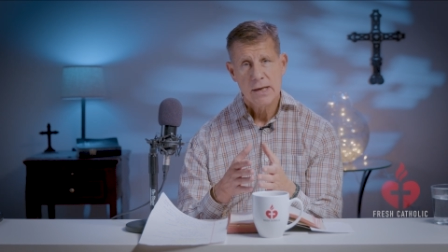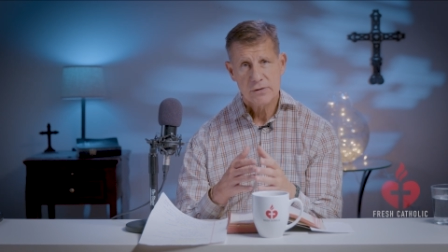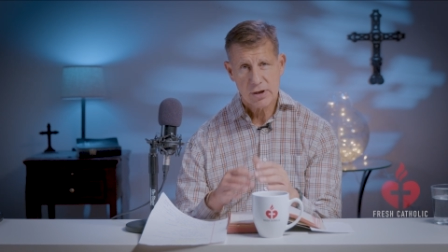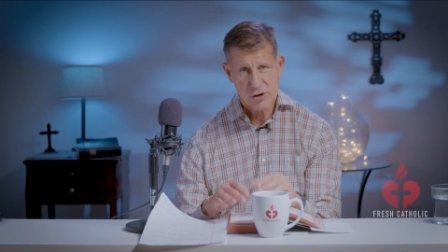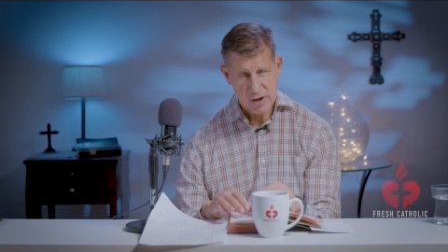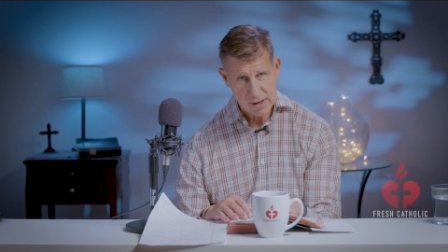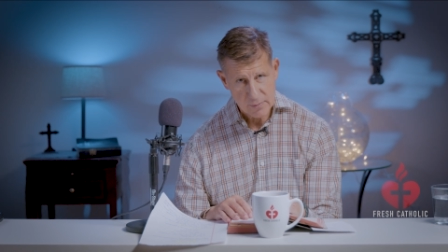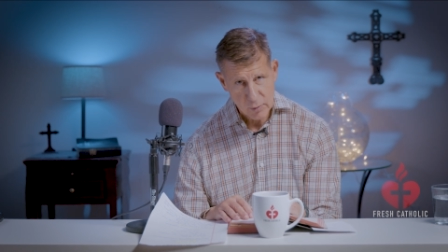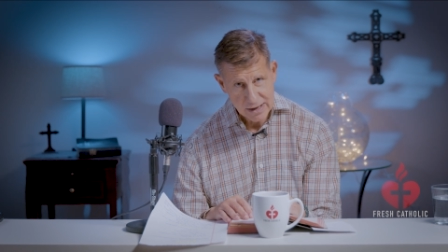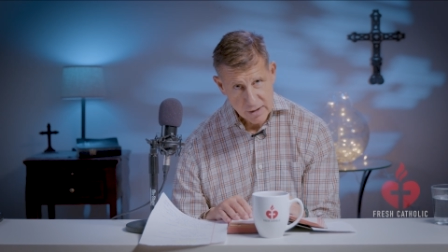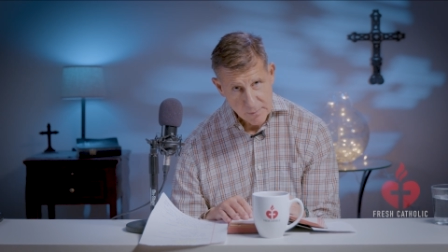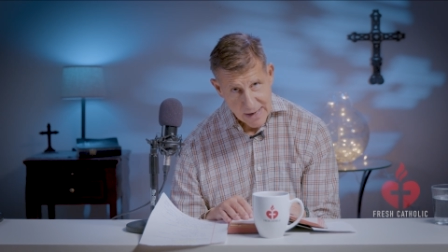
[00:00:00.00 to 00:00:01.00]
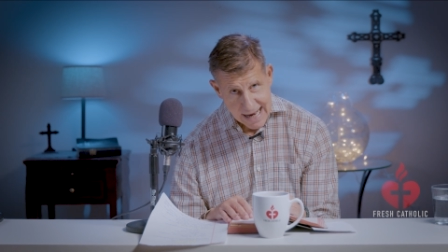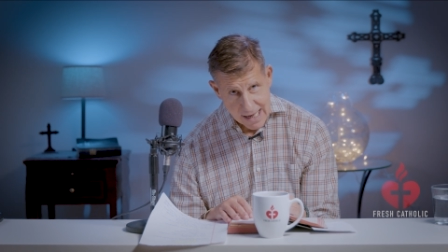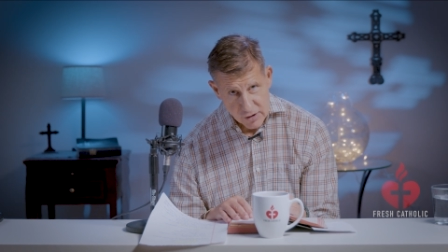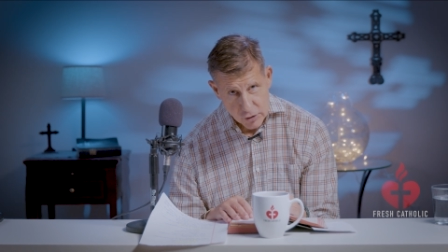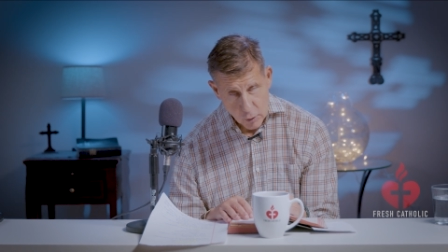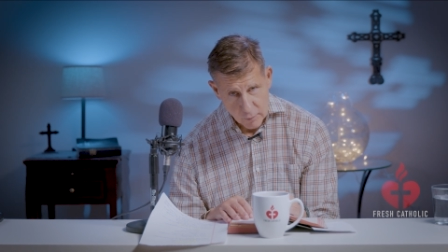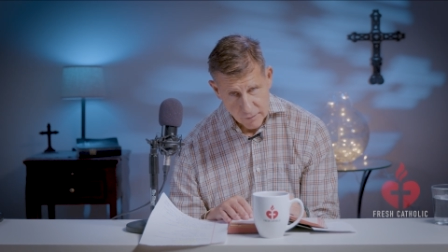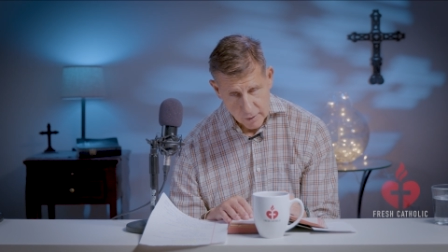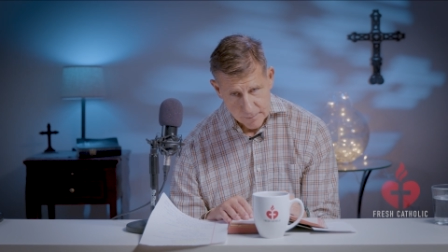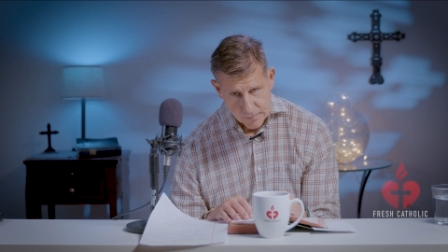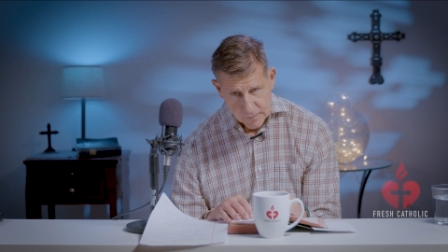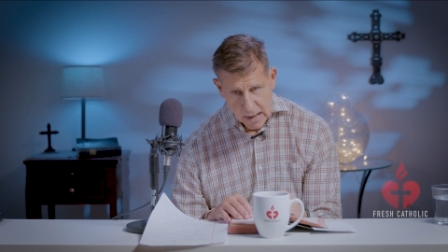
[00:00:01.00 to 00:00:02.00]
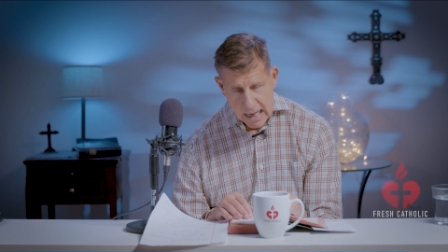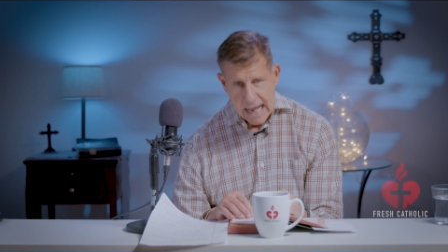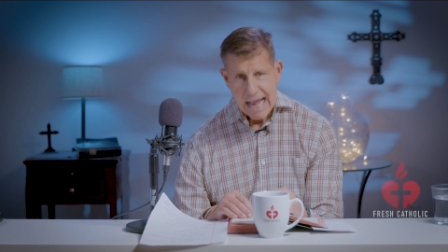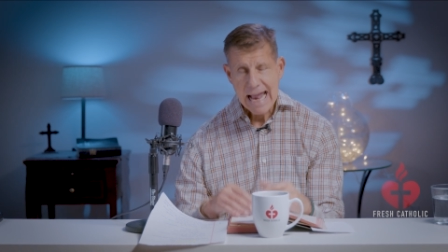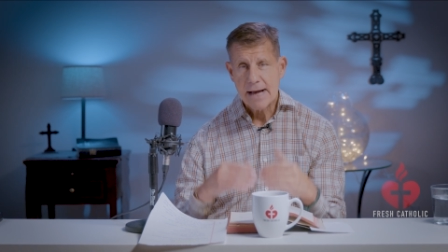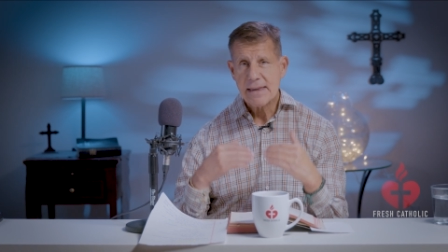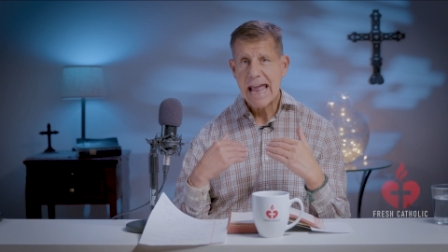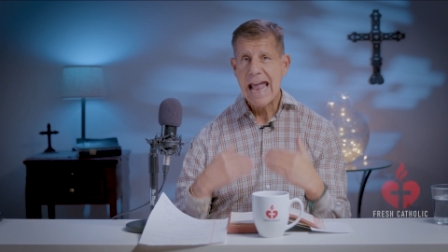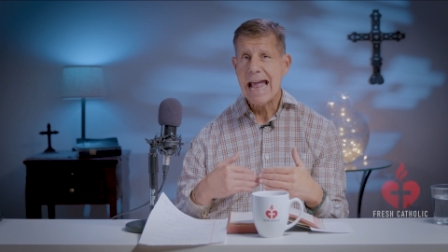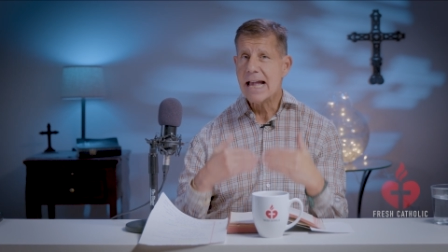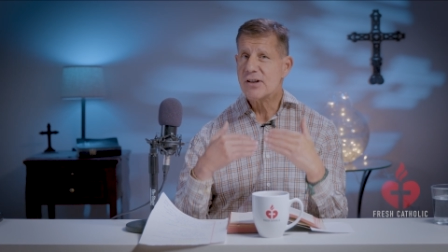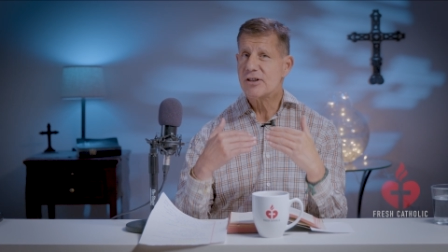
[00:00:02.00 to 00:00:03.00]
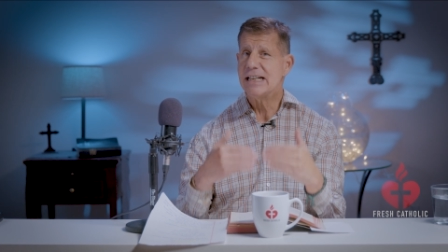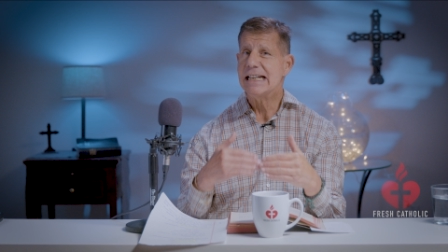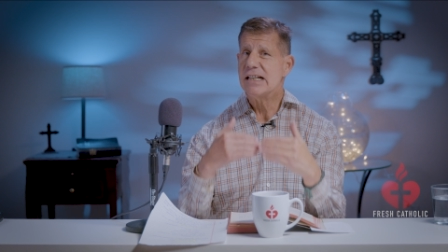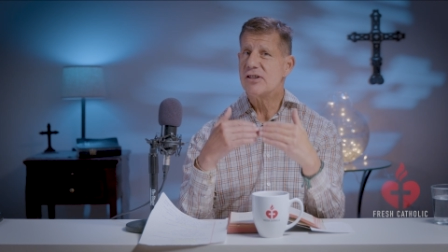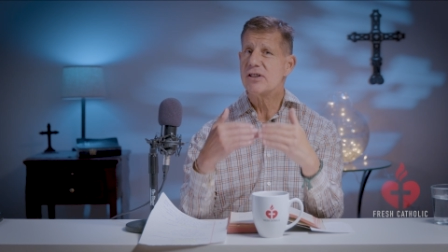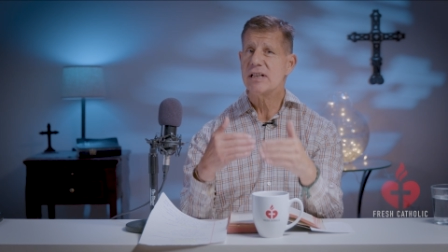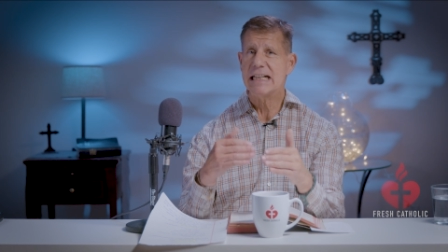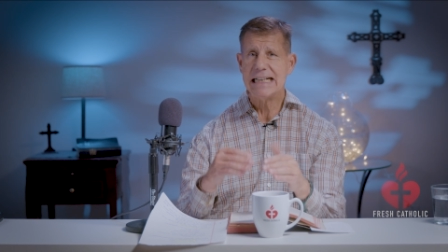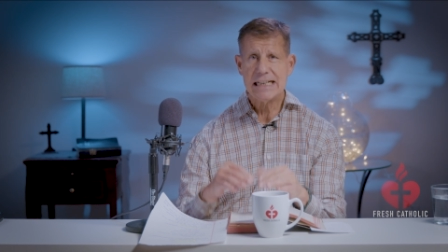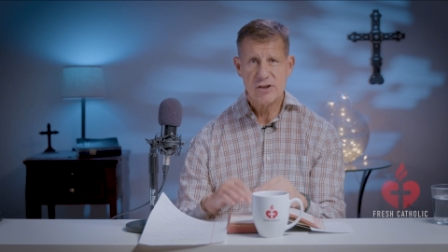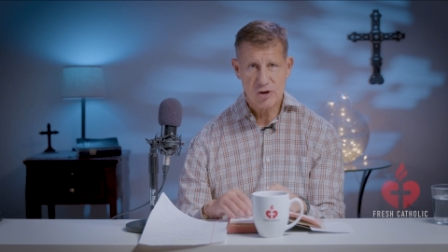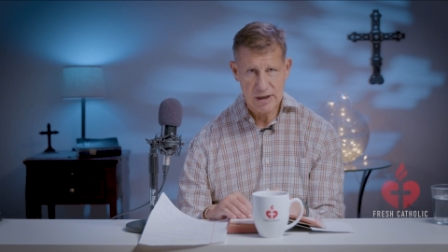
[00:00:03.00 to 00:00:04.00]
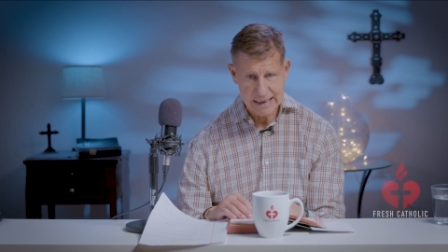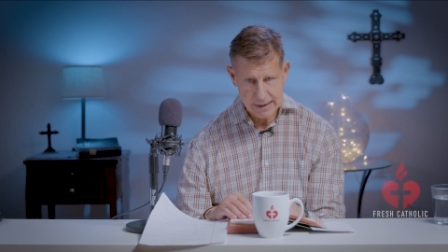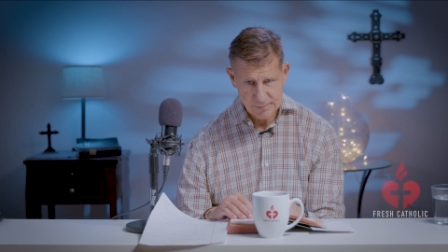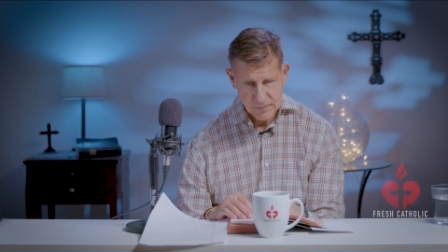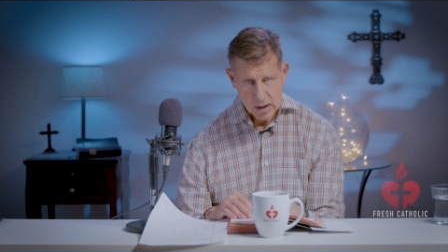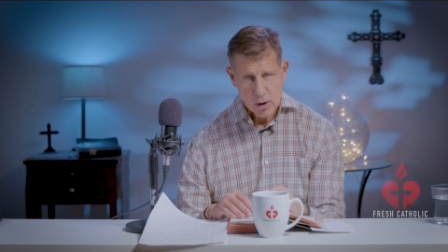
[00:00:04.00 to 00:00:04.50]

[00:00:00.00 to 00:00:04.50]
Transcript: to celebrate the Passover. And as he's teaching,